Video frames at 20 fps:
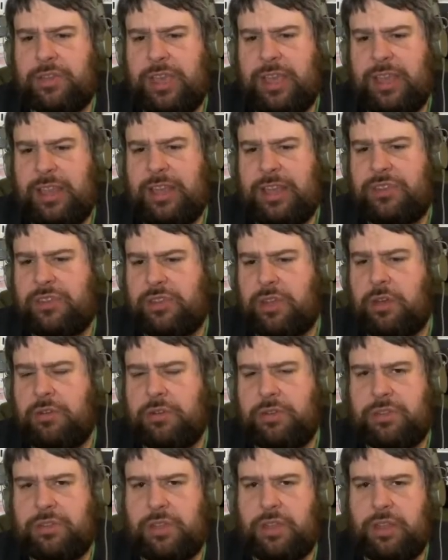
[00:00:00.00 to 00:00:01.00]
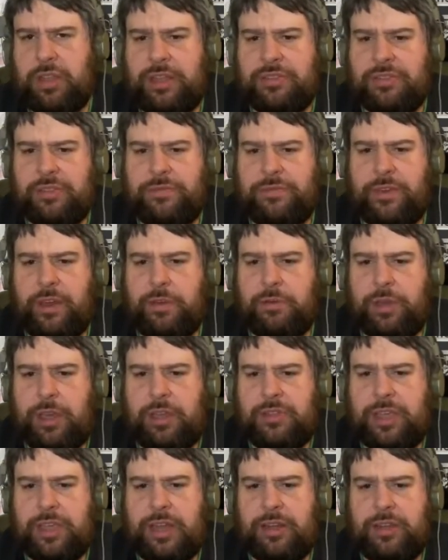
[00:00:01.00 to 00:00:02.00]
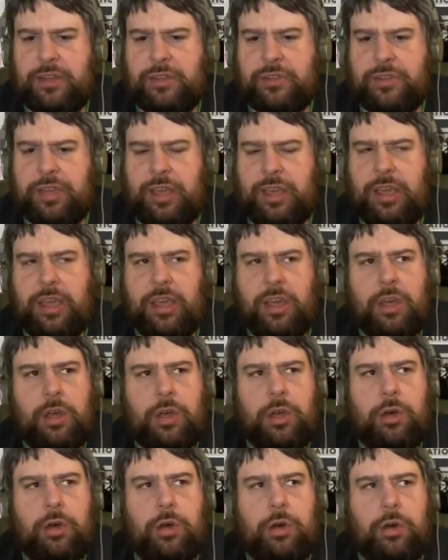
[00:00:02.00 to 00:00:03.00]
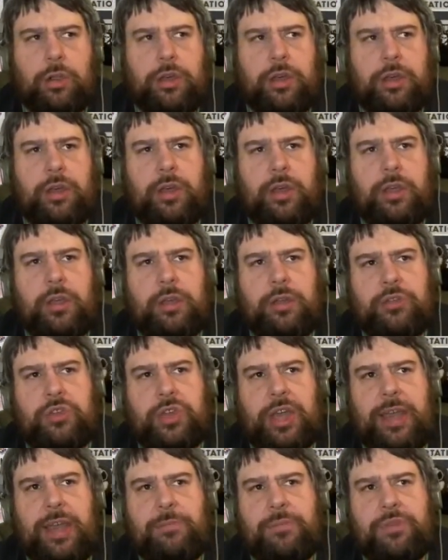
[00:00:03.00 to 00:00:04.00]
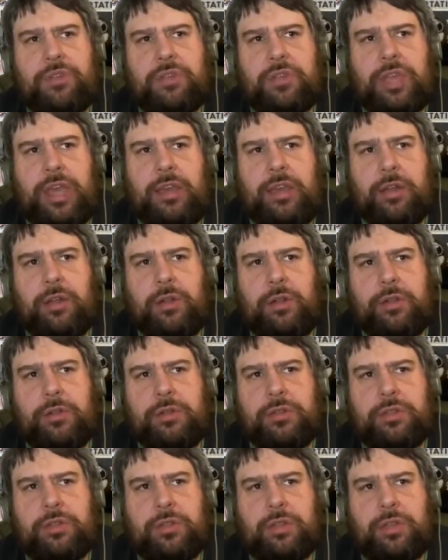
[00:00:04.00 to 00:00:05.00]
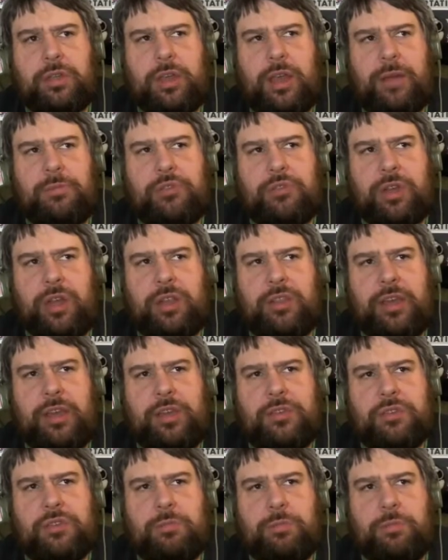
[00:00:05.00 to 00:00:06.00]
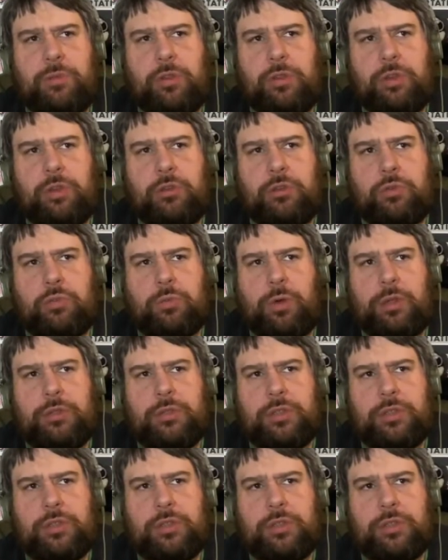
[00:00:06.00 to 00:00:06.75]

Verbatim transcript: This song certainly has a folky tendency. Other James singles, I'm trying to think of some other good ones that I